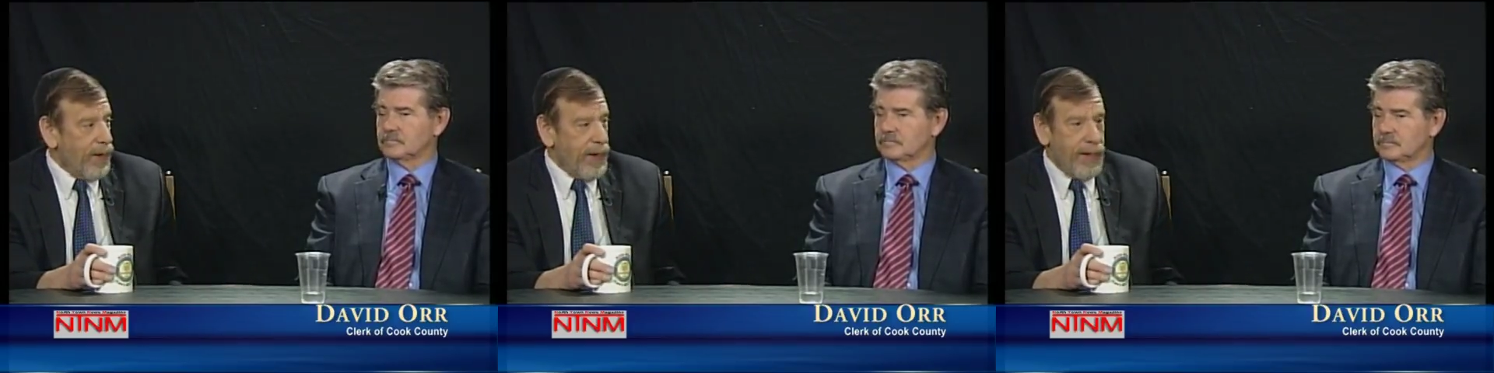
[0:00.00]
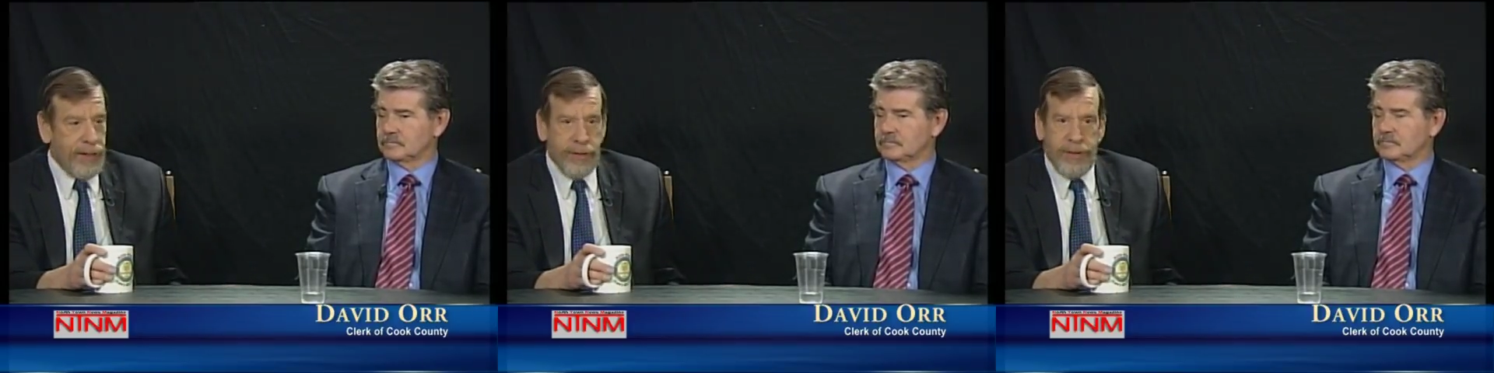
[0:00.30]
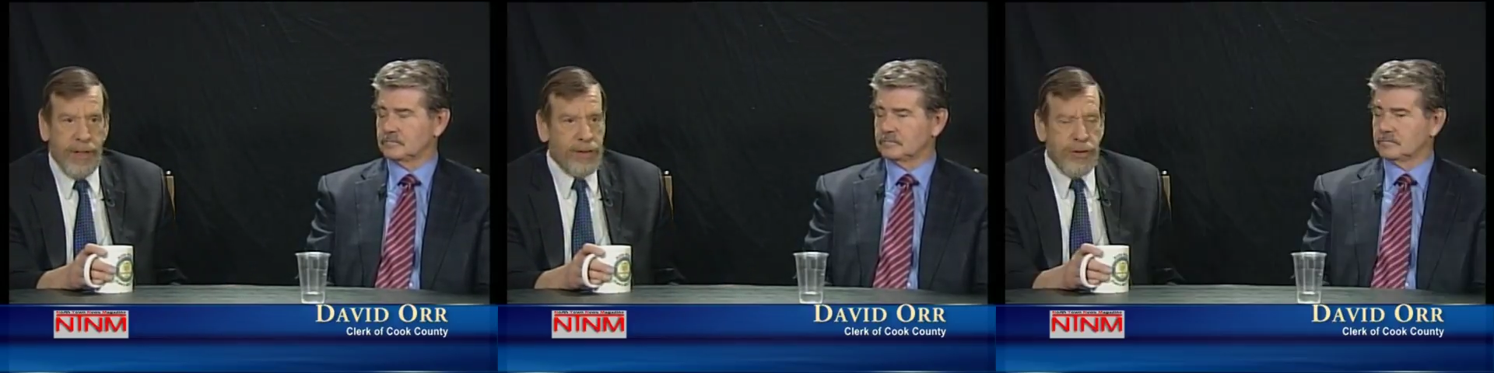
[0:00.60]
Speaker 1: and
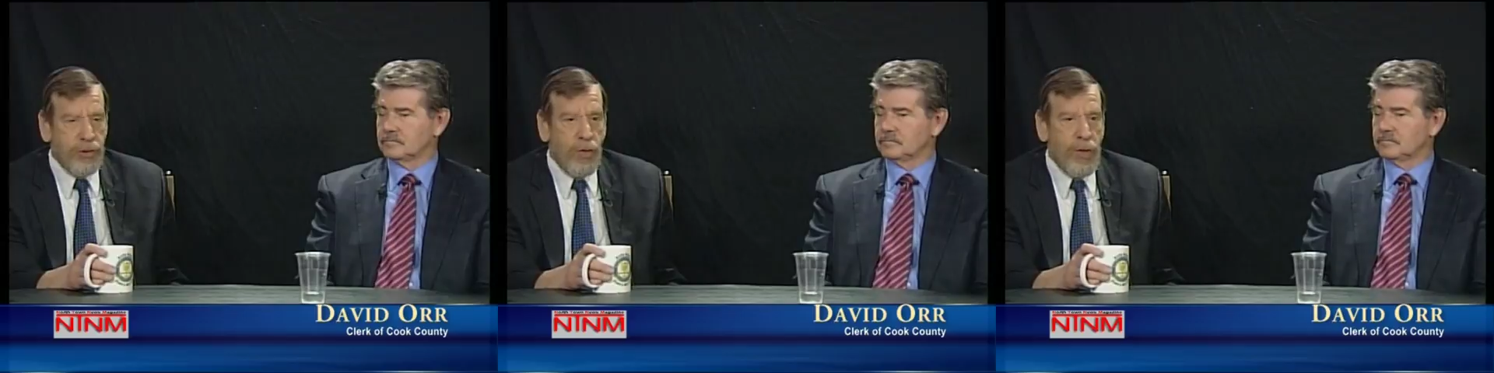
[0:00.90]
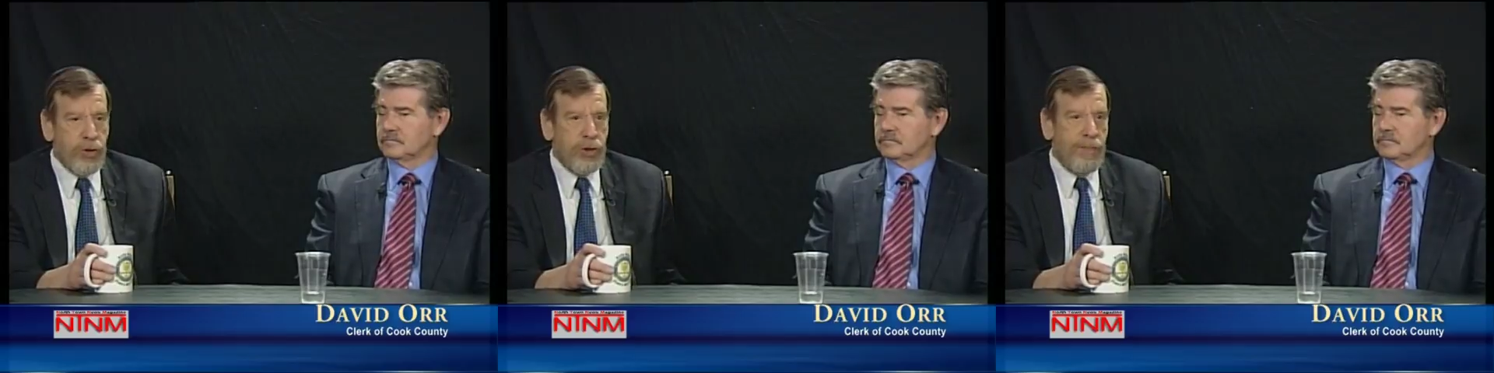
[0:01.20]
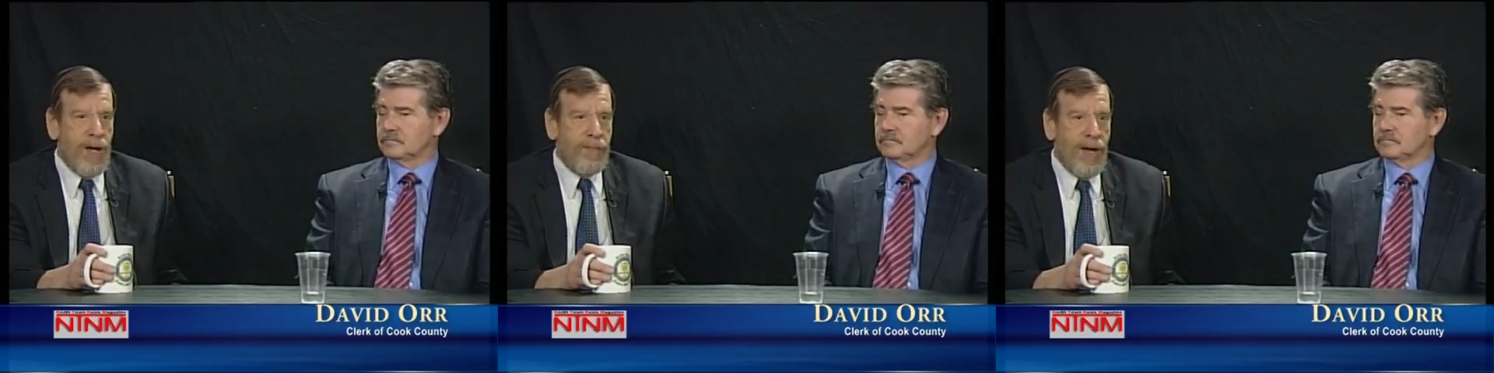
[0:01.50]
there's no question in
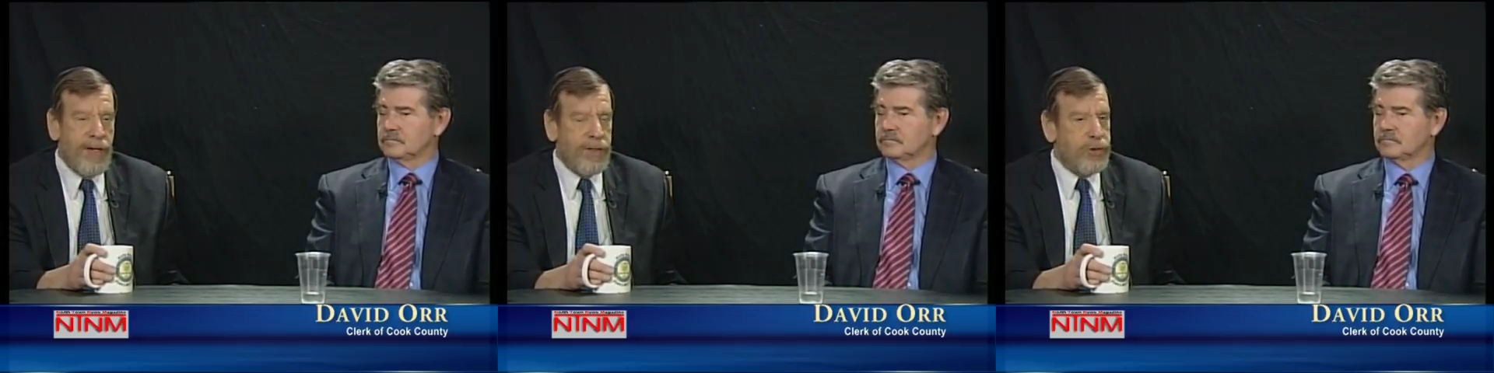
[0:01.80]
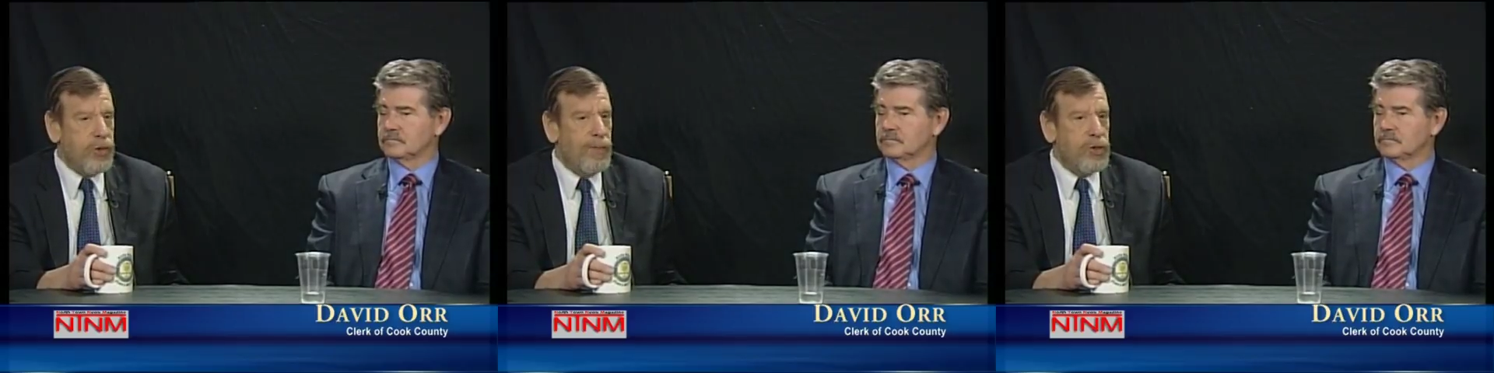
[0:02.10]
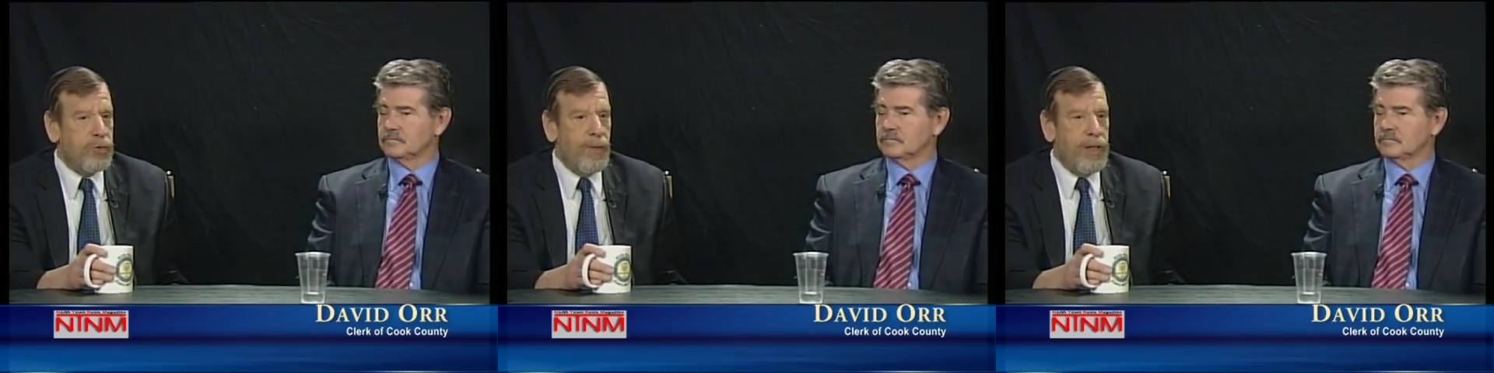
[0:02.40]
my mind that so
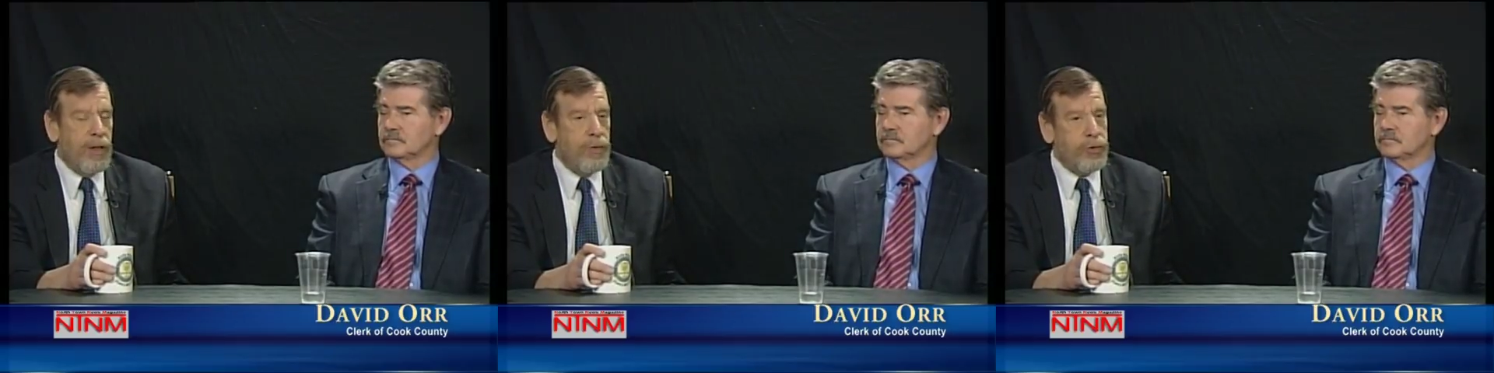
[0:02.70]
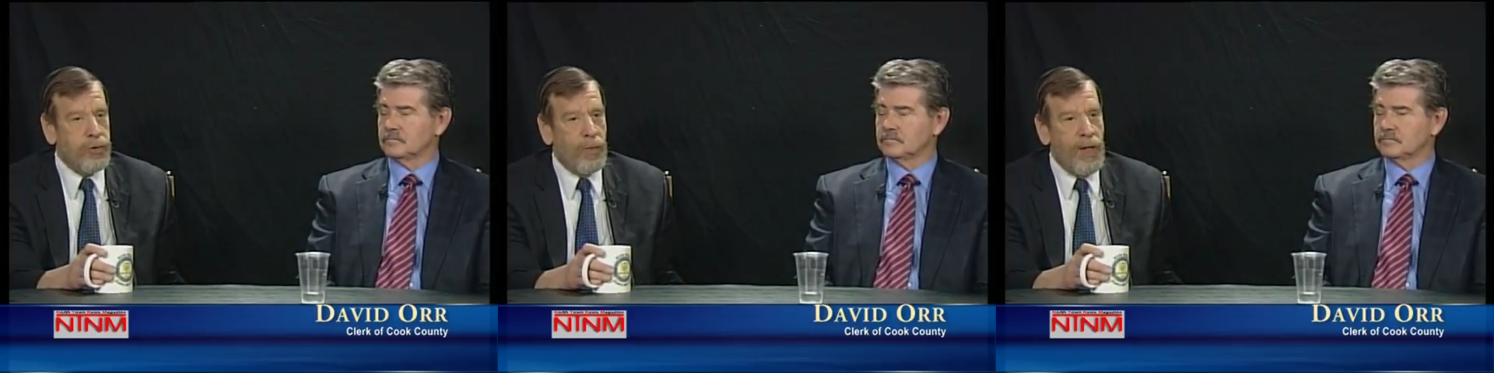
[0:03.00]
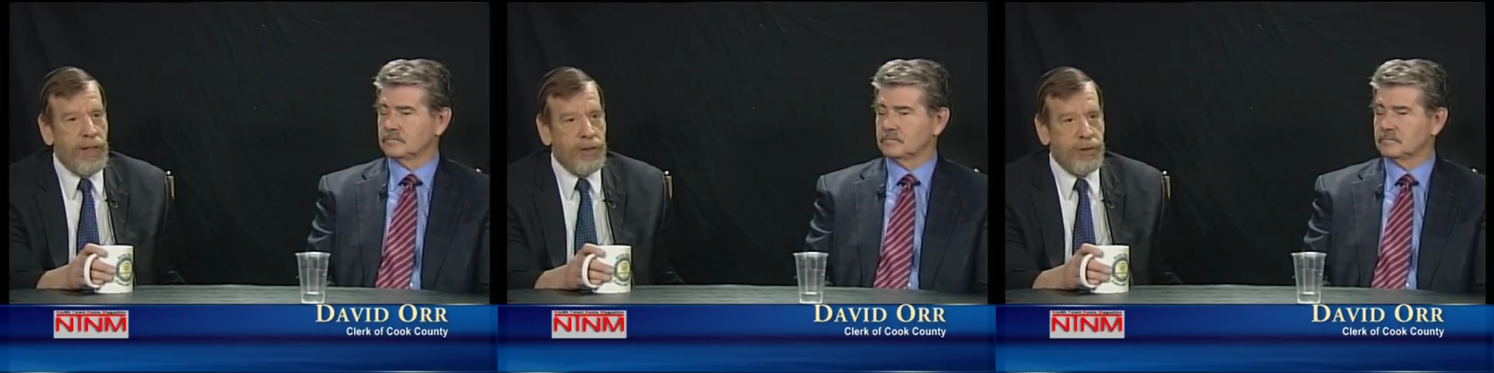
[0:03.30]
much money goes to
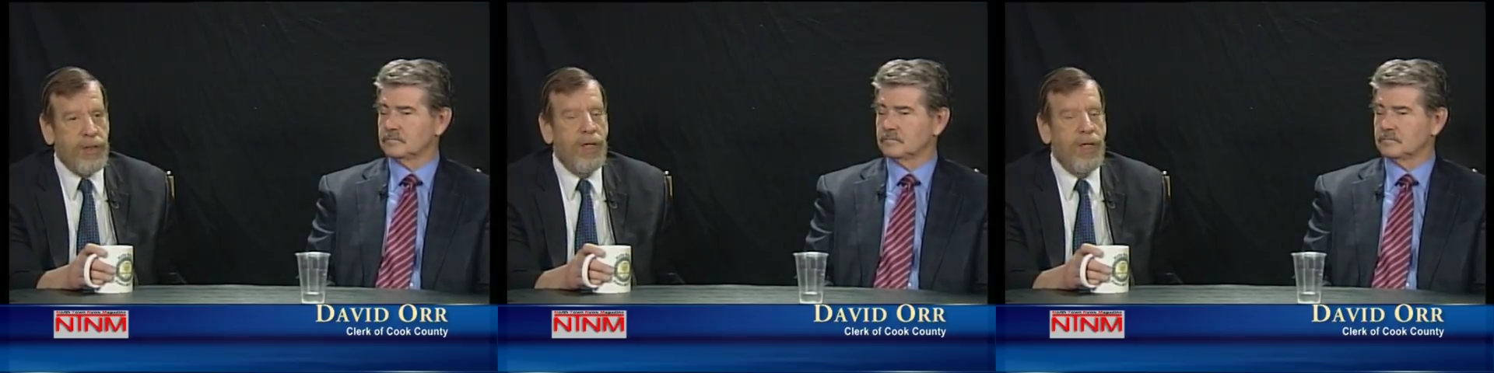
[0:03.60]
waste.